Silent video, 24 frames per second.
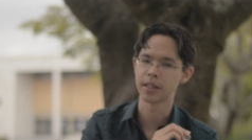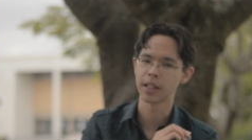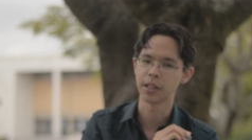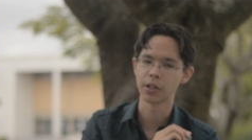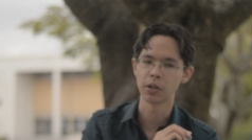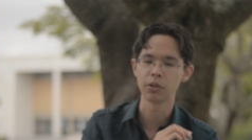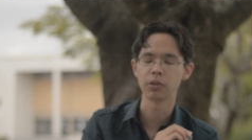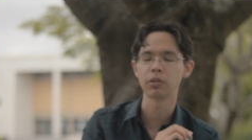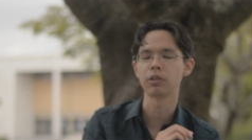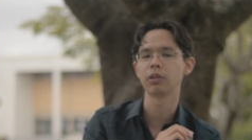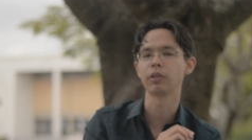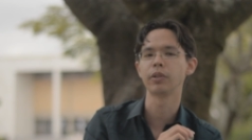They
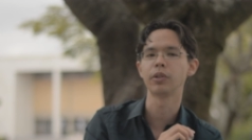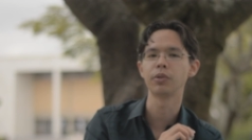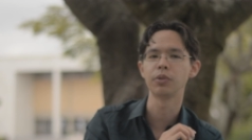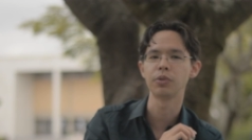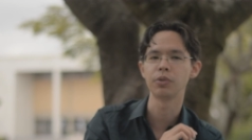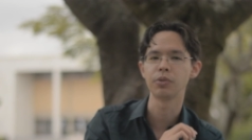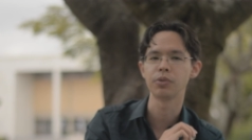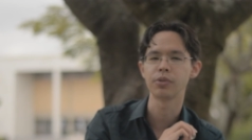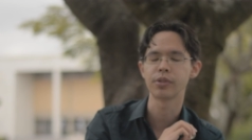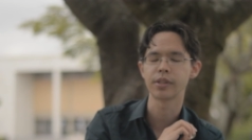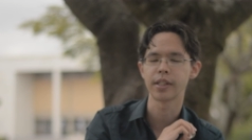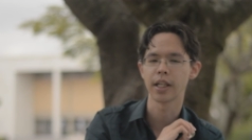don't
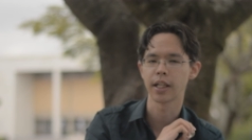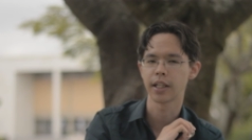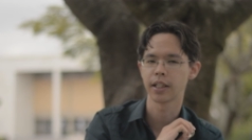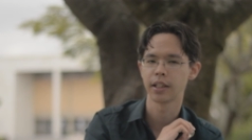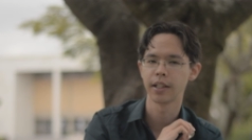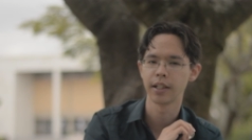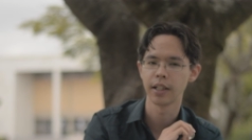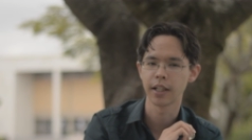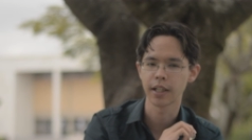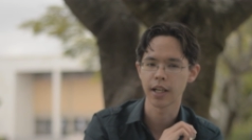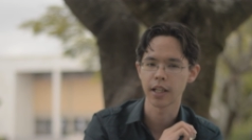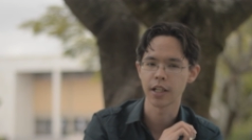lose their
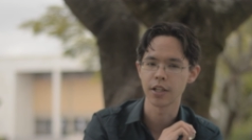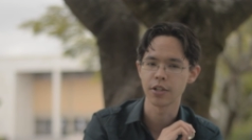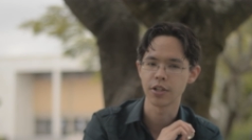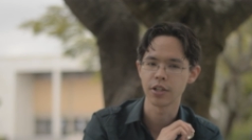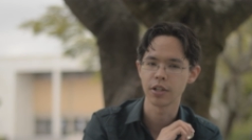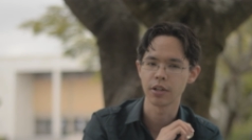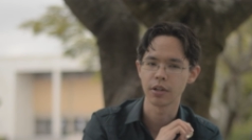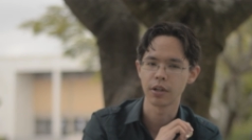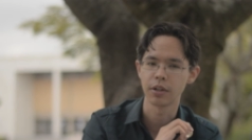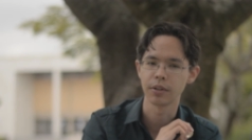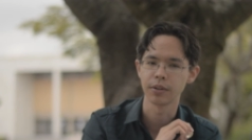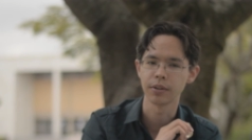kinetic
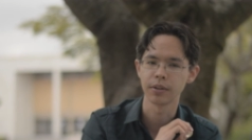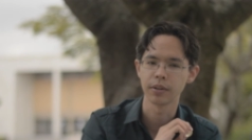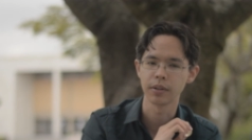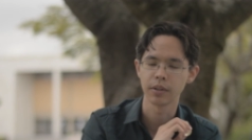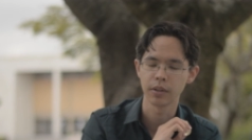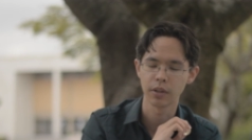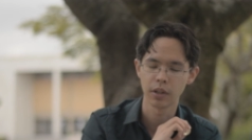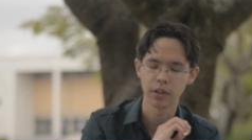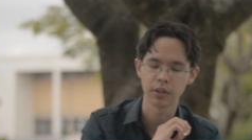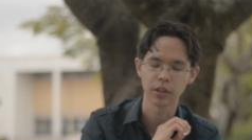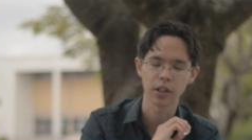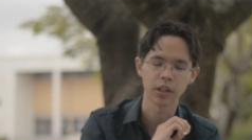energy on
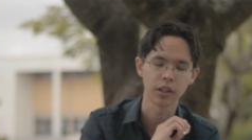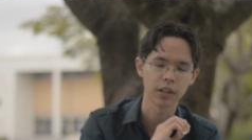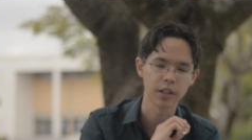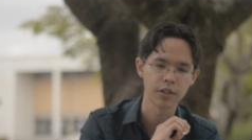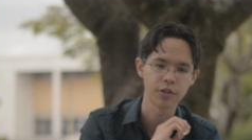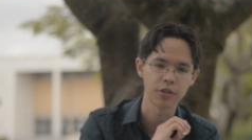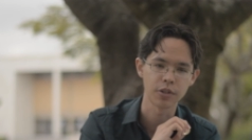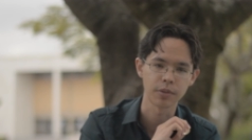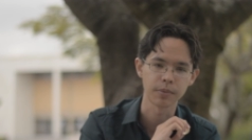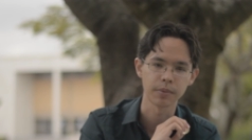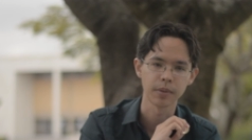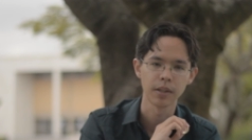
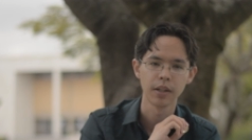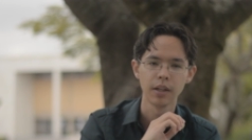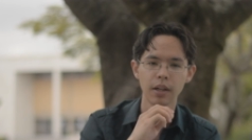collision.